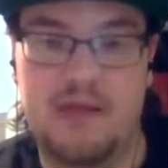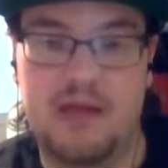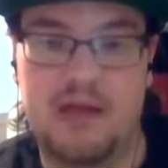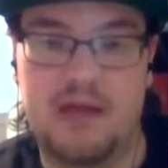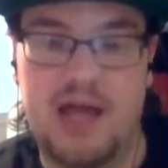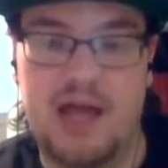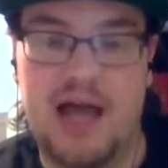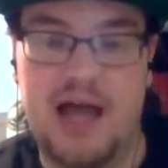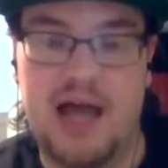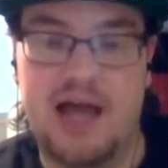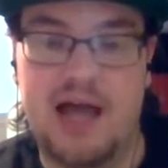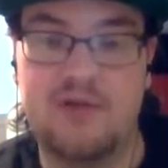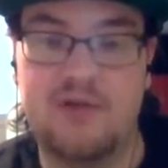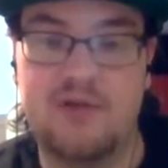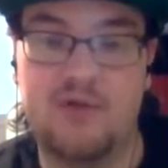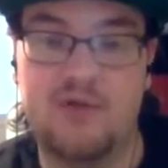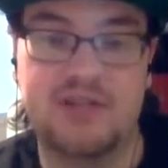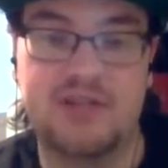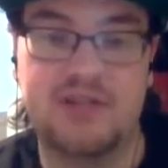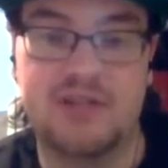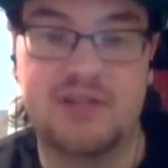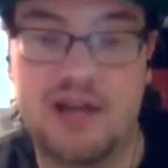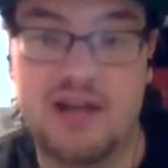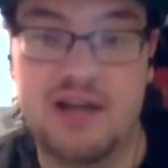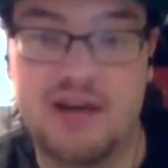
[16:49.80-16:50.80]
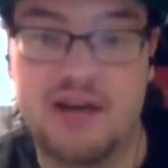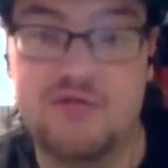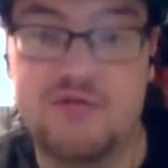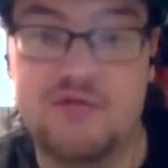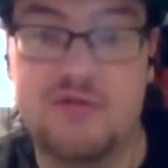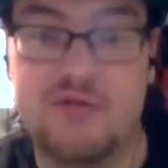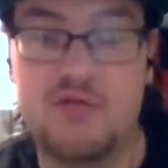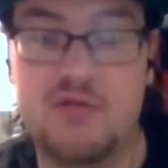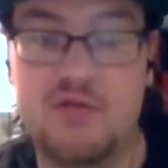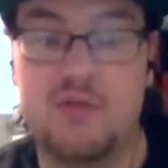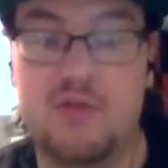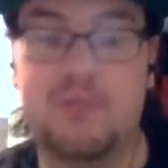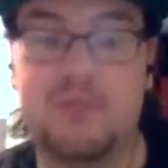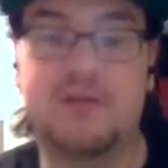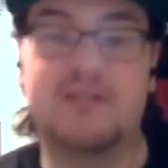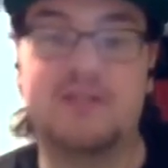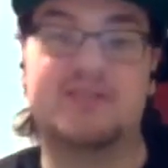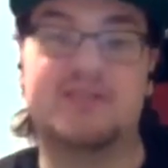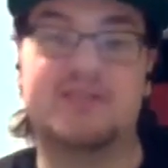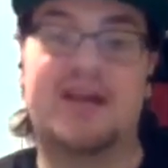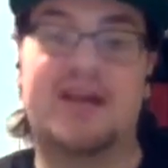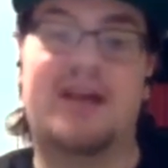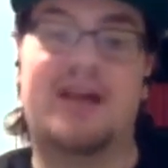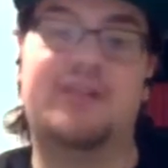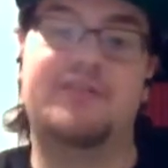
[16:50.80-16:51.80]
I know he's not going to free you up any
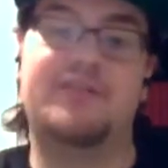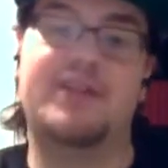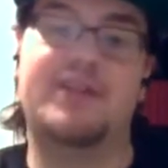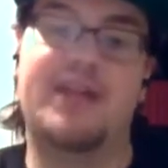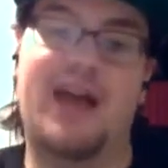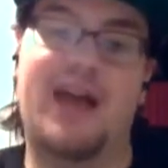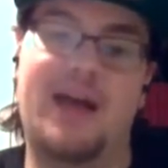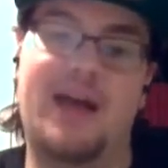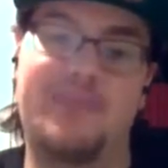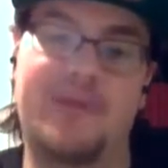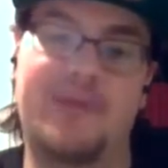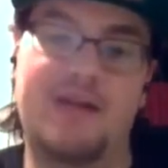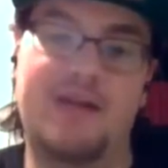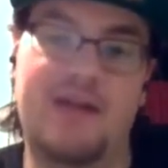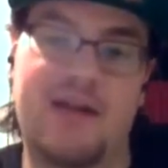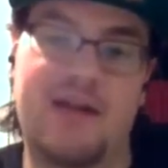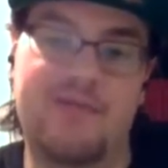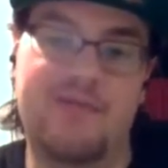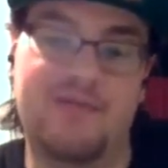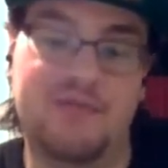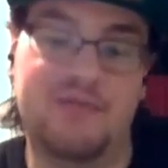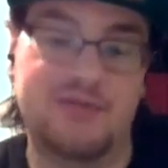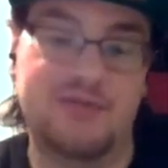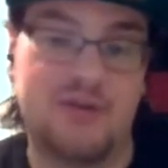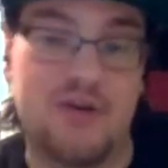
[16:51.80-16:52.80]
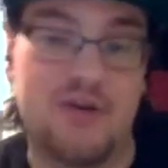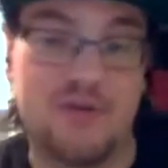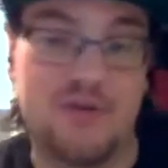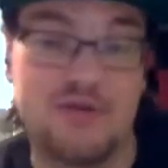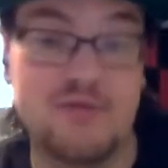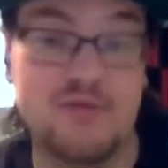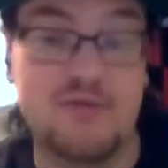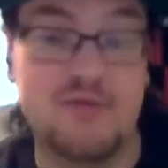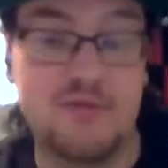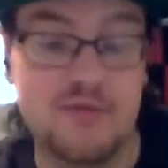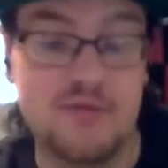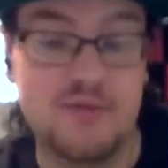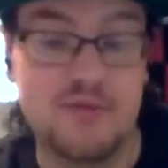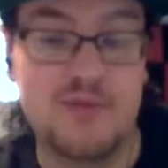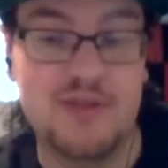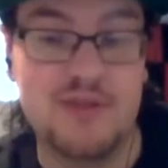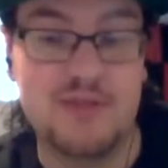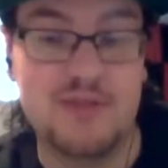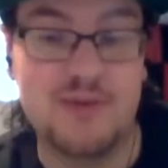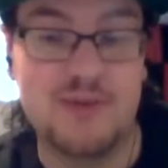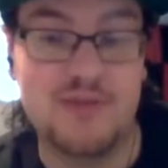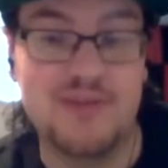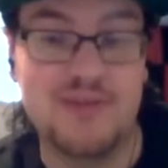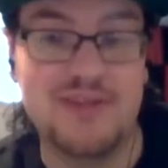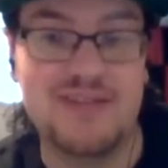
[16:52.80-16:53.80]
salary cap, and everyone's argued with me
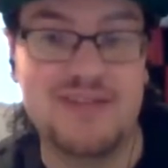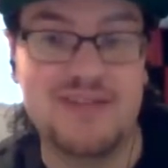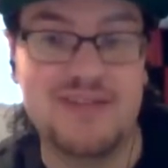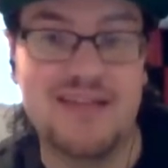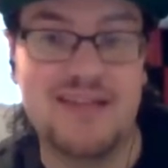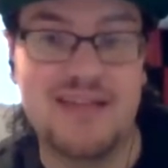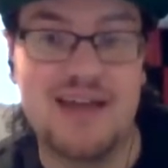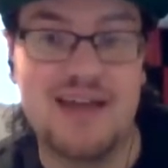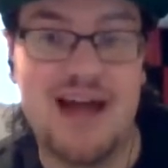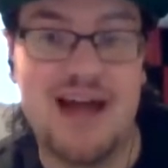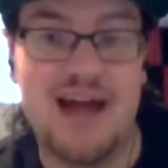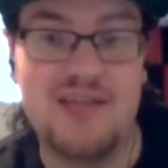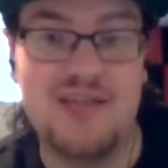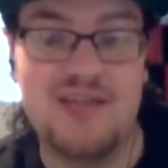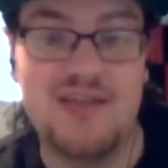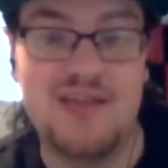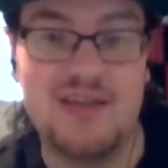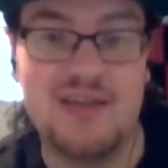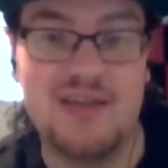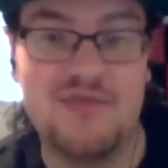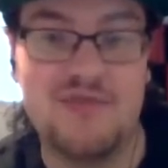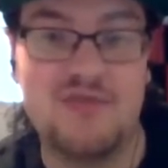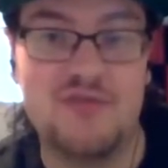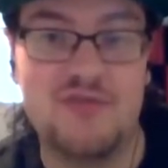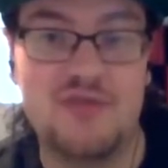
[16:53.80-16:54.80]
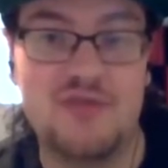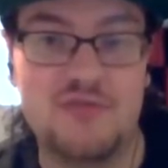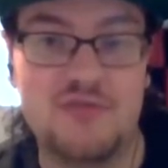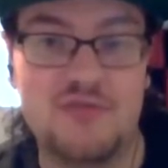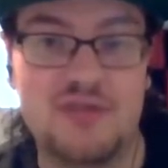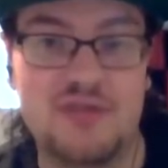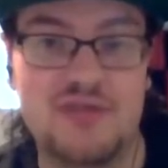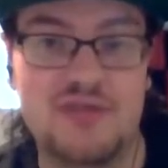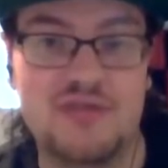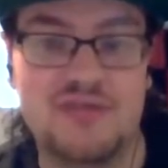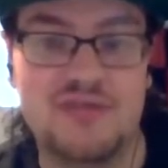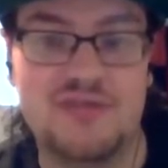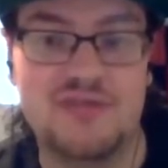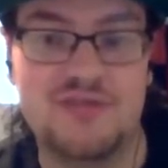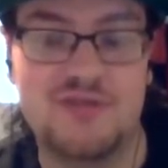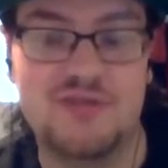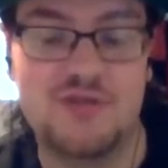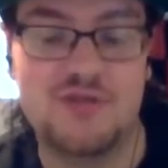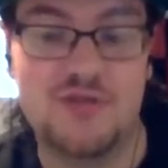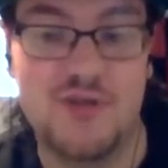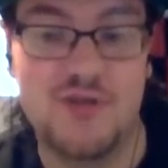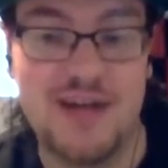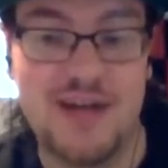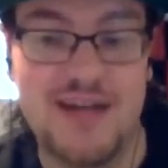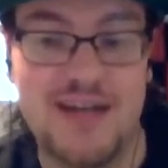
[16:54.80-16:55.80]
about this lately. I think if you
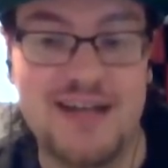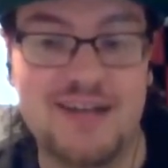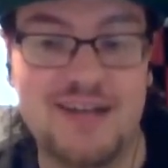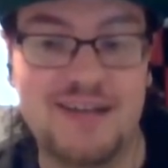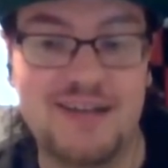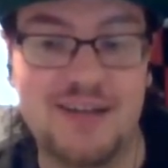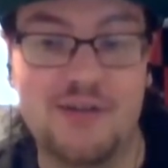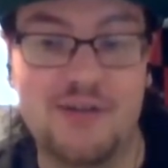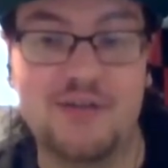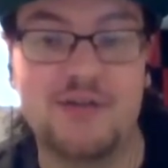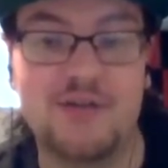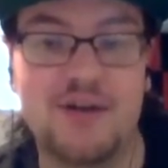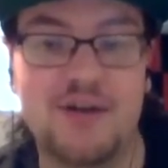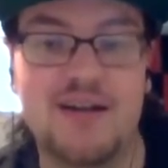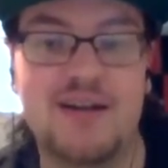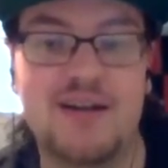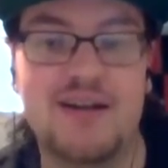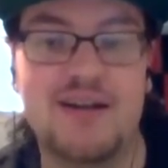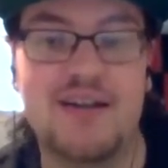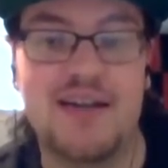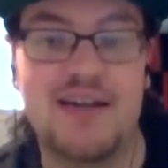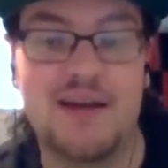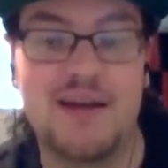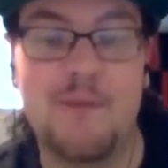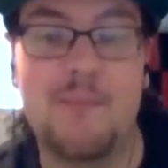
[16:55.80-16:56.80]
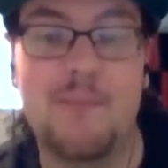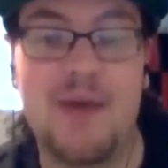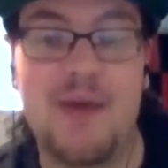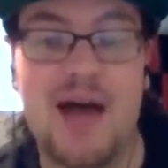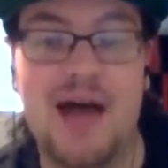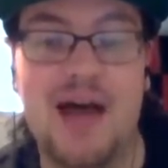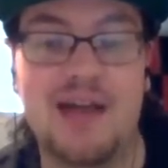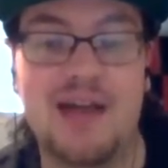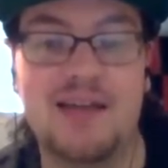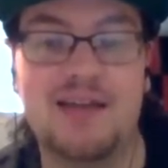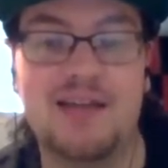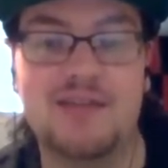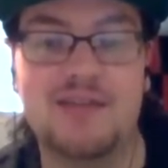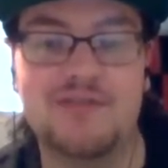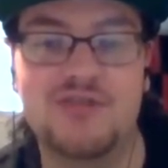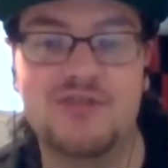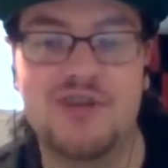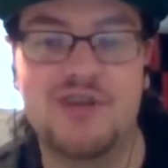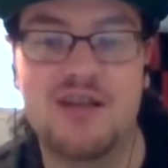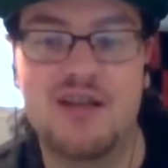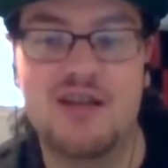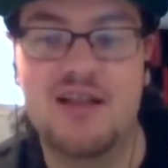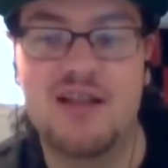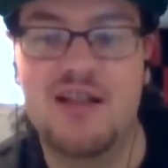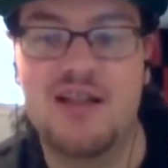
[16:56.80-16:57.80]
trade Liljegren in a package,
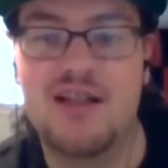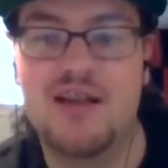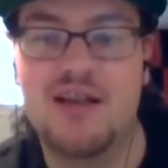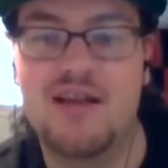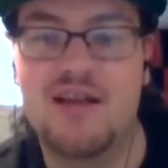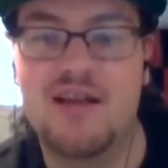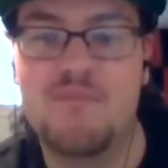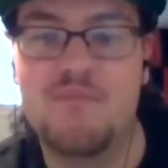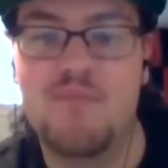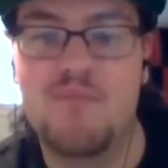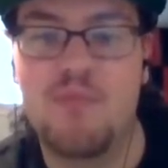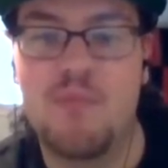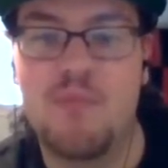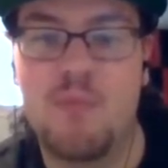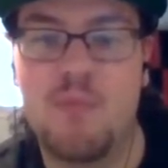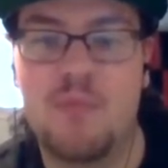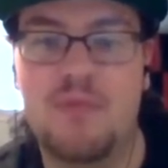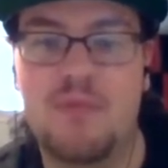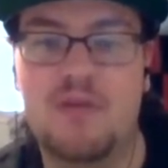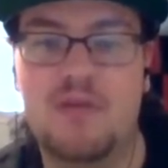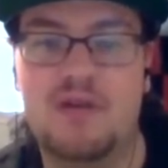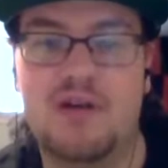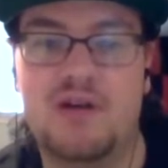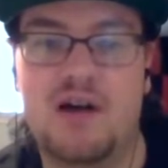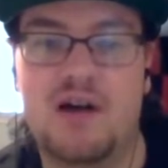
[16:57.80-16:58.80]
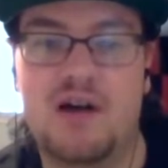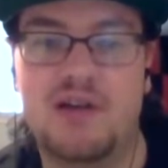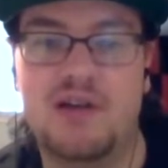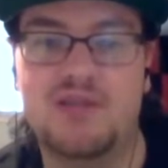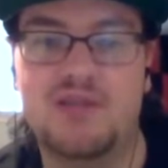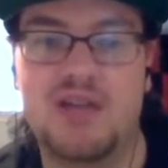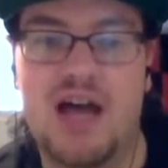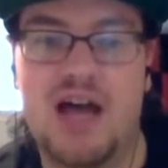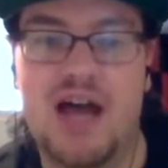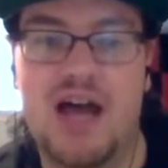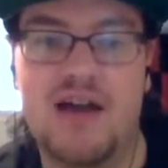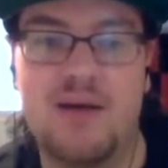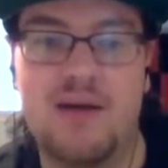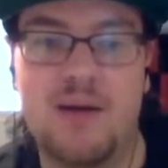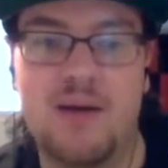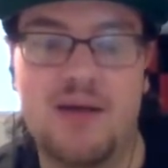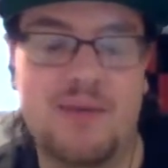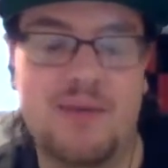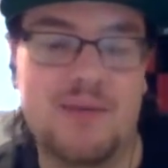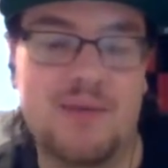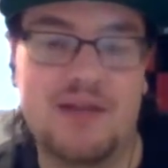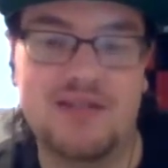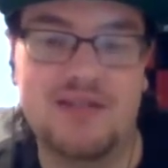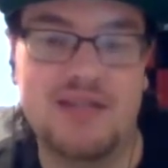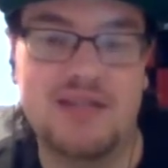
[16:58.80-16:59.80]
because
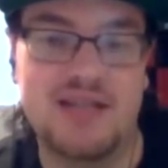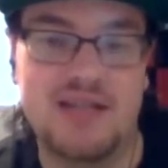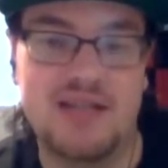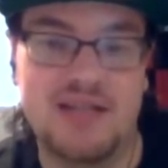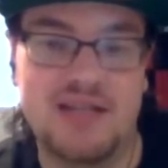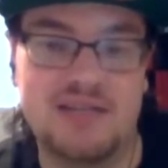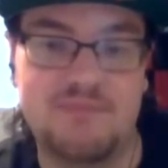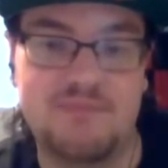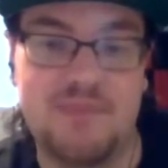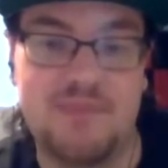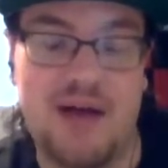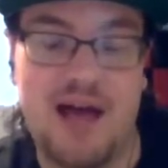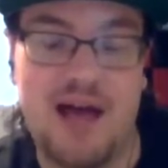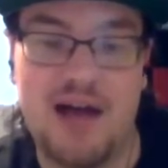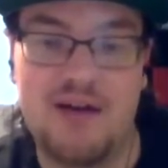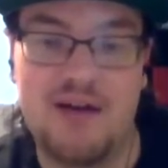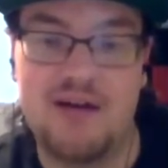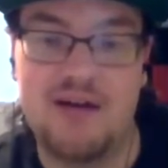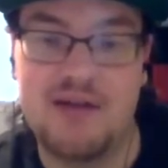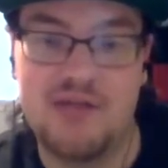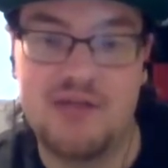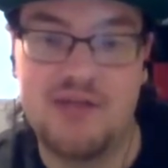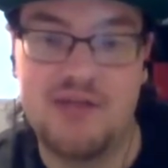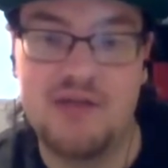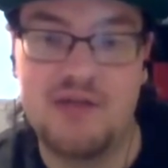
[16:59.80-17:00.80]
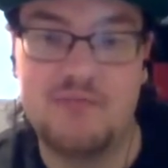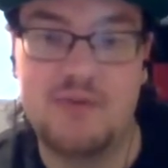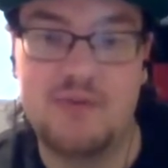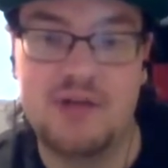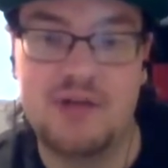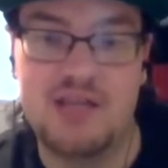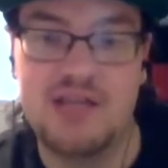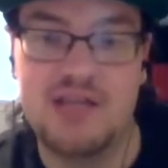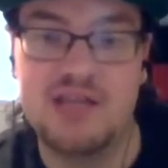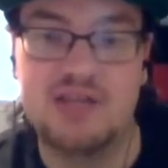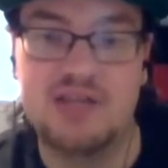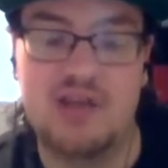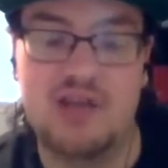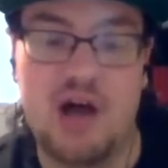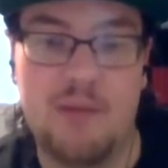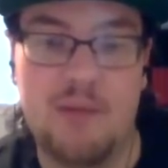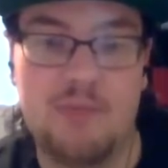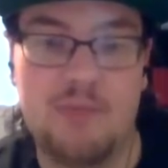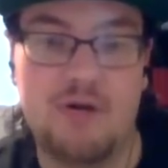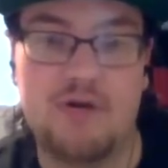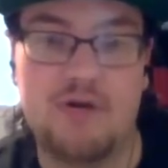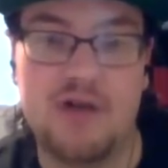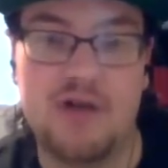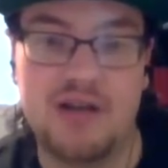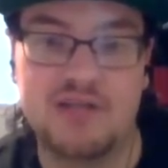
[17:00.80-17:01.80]
I'm not saying he's bad or anything, but he's not
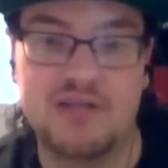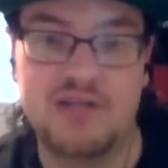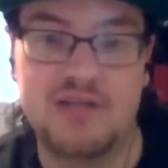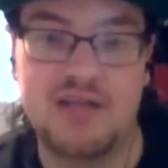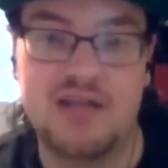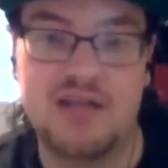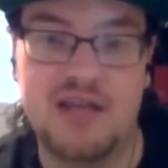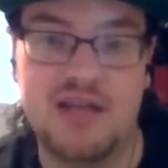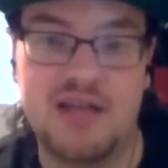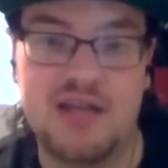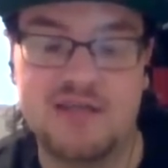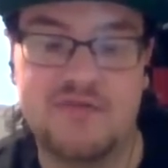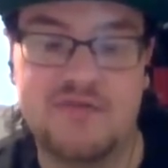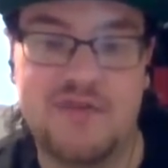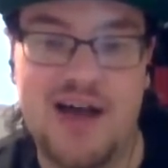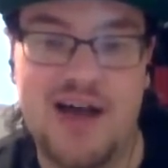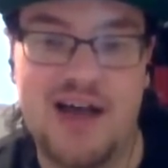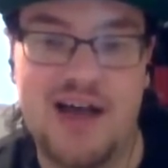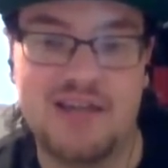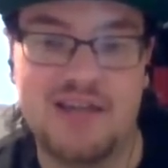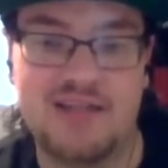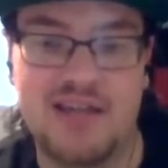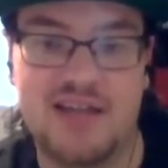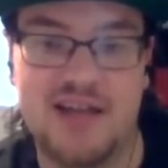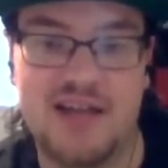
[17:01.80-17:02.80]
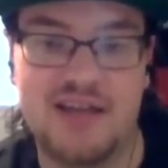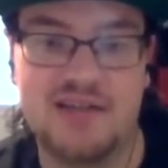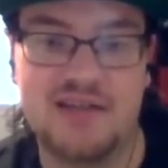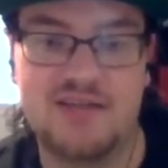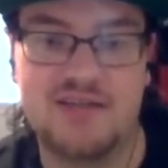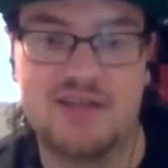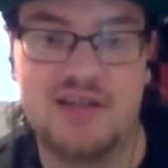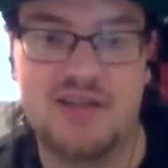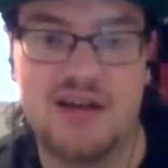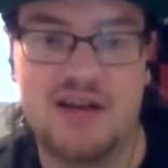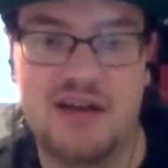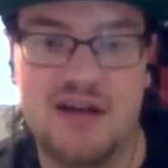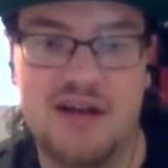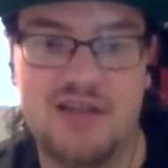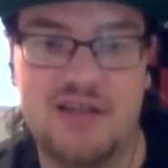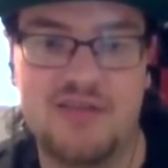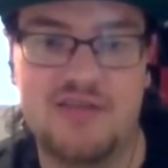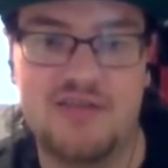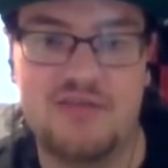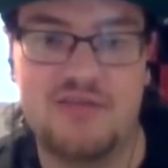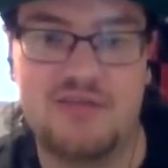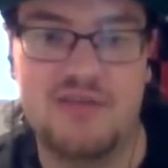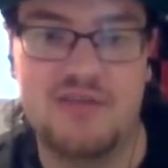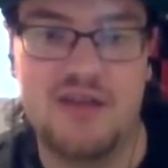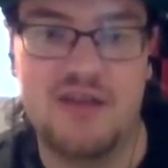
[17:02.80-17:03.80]
progressing as fast as
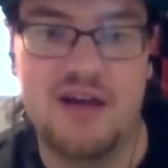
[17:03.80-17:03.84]
the